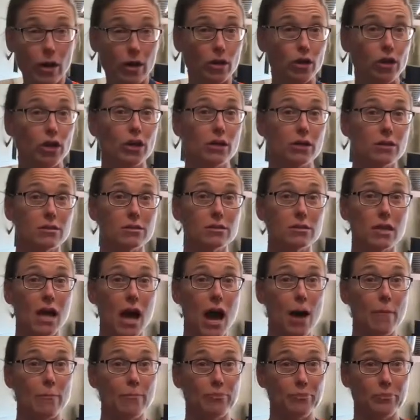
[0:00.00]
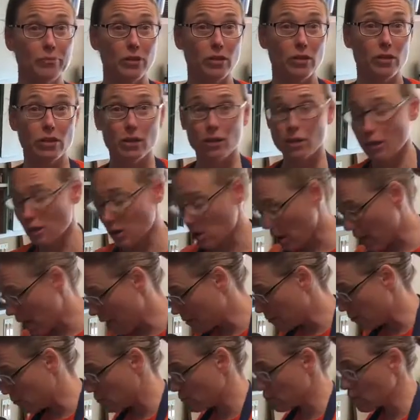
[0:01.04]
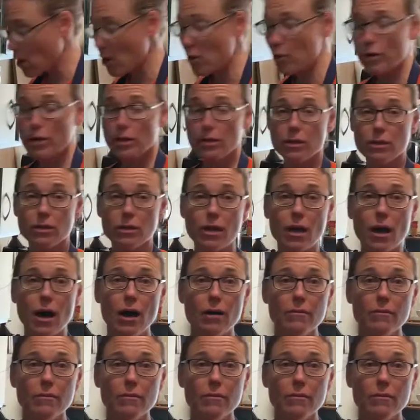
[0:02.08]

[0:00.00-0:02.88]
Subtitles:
where you're gonna stop. You're gonna go ahead and throw it into the